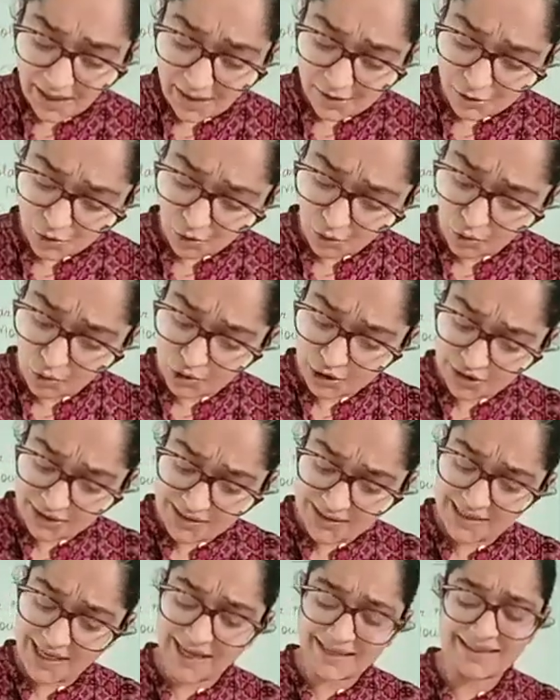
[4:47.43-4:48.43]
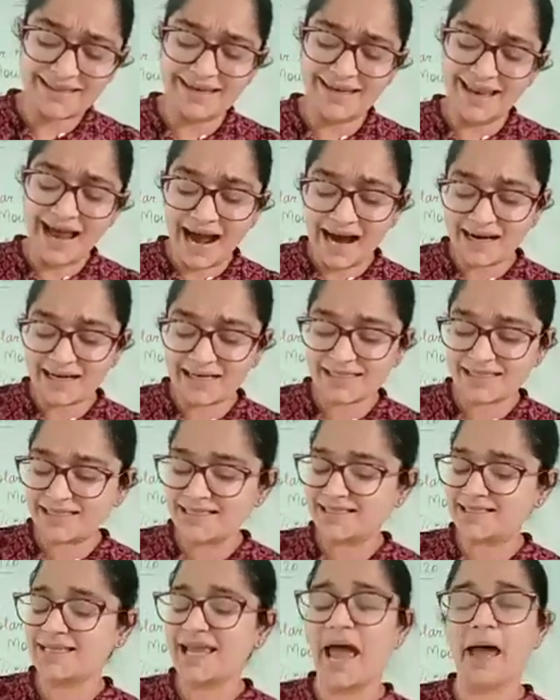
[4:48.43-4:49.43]
So oceans are the
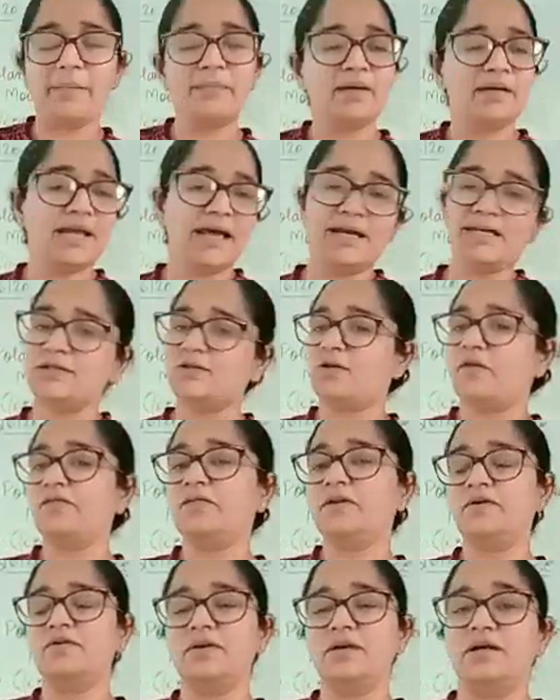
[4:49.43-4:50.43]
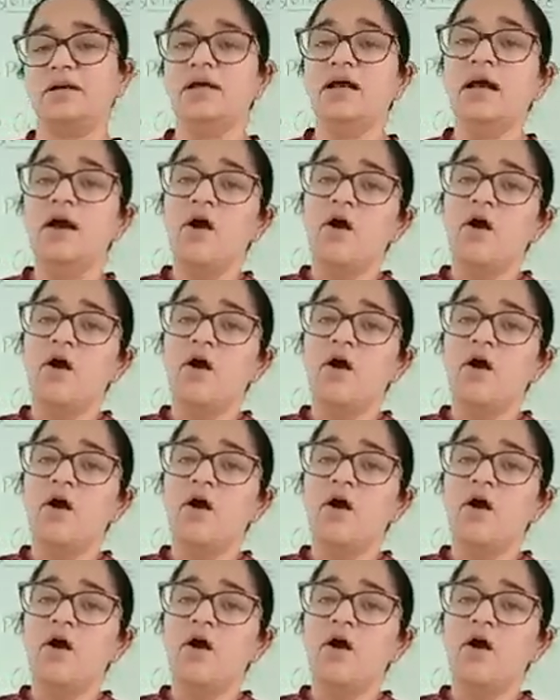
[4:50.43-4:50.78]
largest habitats of the world.